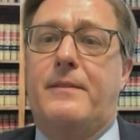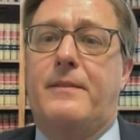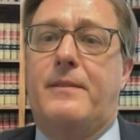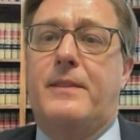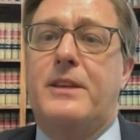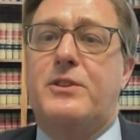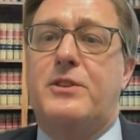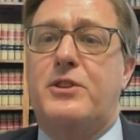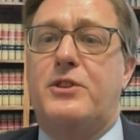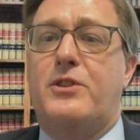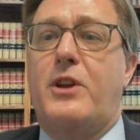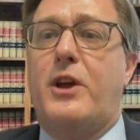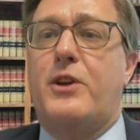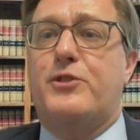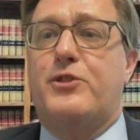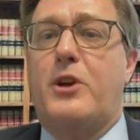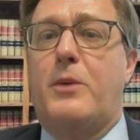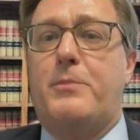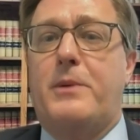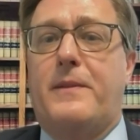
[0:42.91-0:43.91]
This is not
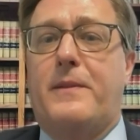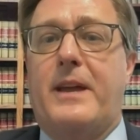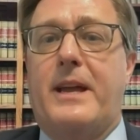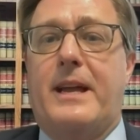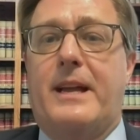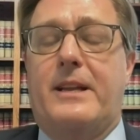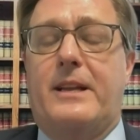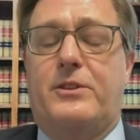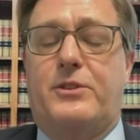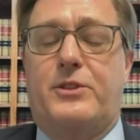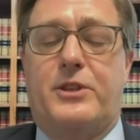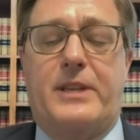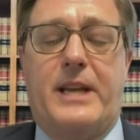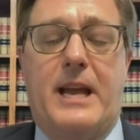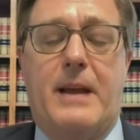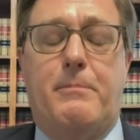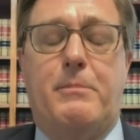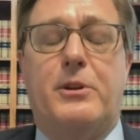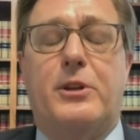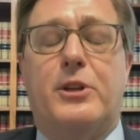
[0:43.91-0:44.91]
something that just
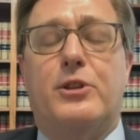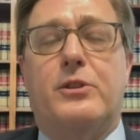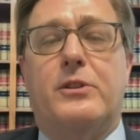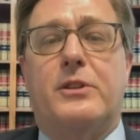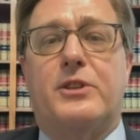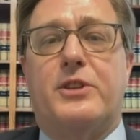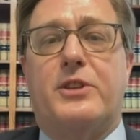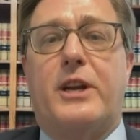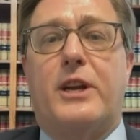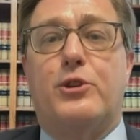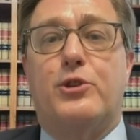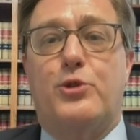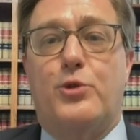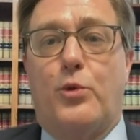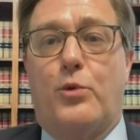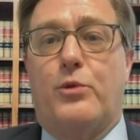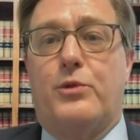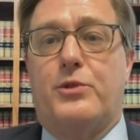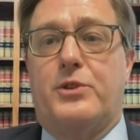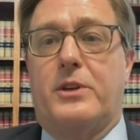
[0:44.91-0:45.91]
happened in the state of
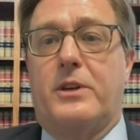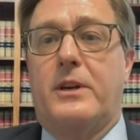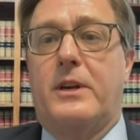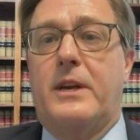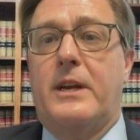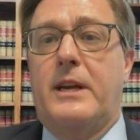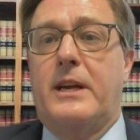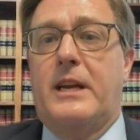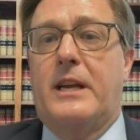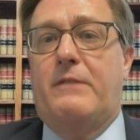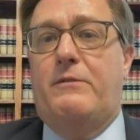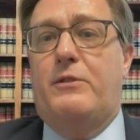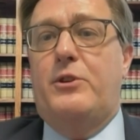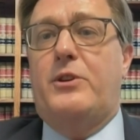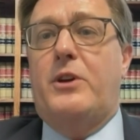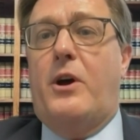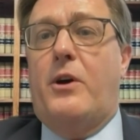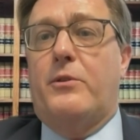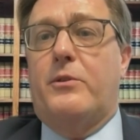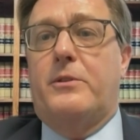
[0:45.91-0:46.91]
Georgia. If you
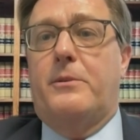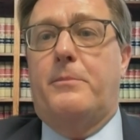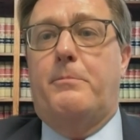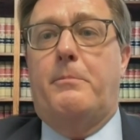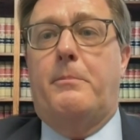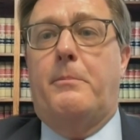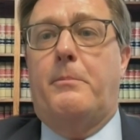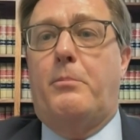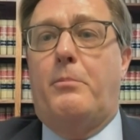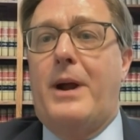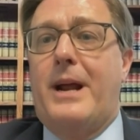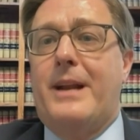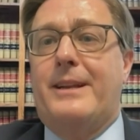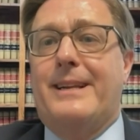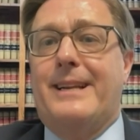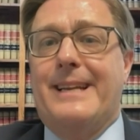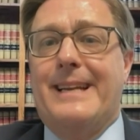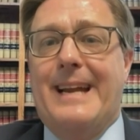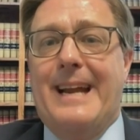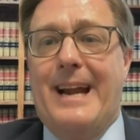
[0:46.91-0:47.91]
talk to
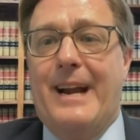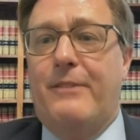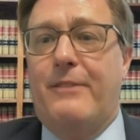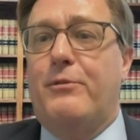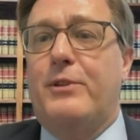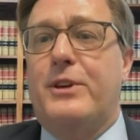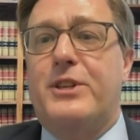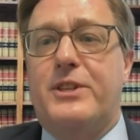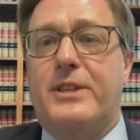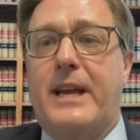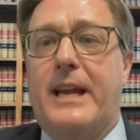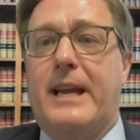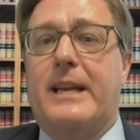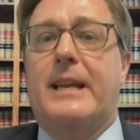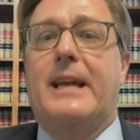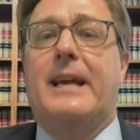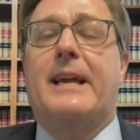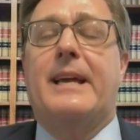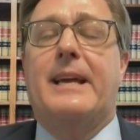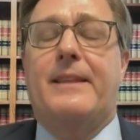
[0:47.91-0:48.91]
practically every state,
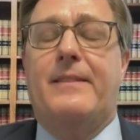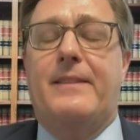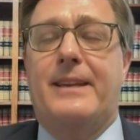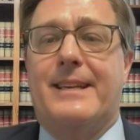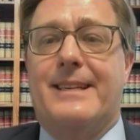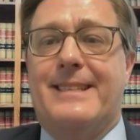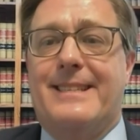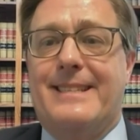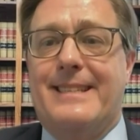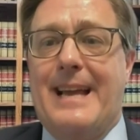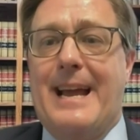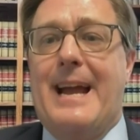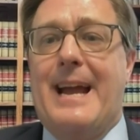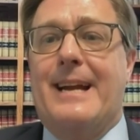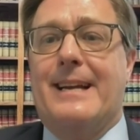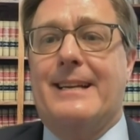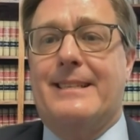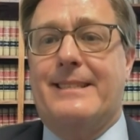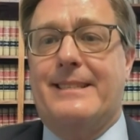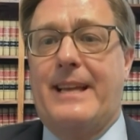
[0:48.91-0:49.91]
the
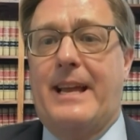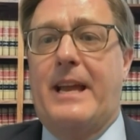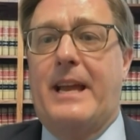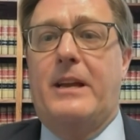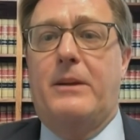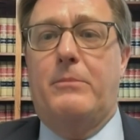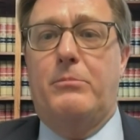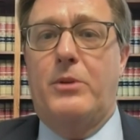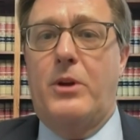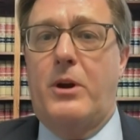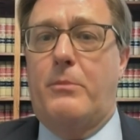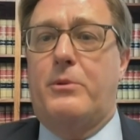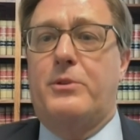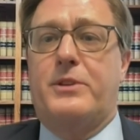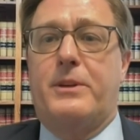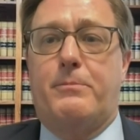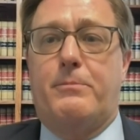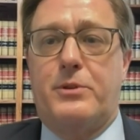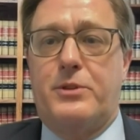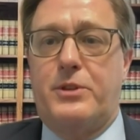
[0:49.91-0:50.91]
exact same
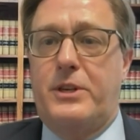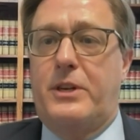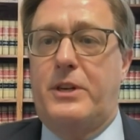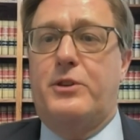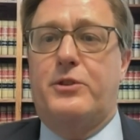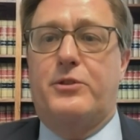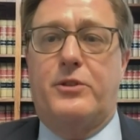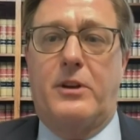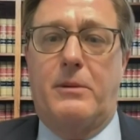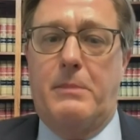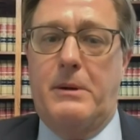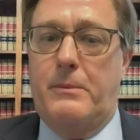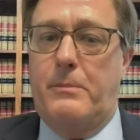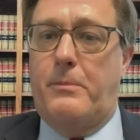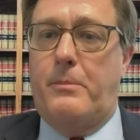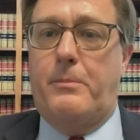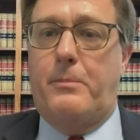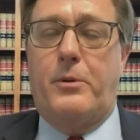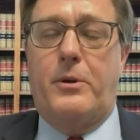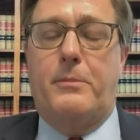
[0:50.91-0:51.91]
numbers and percentages are going to be
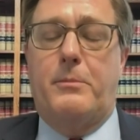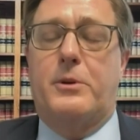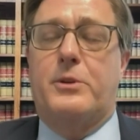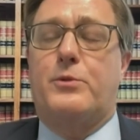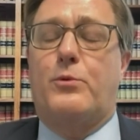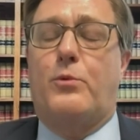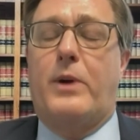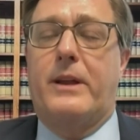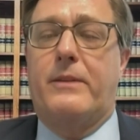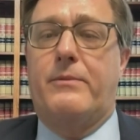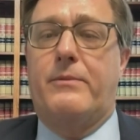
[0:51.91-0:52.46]
pretty much right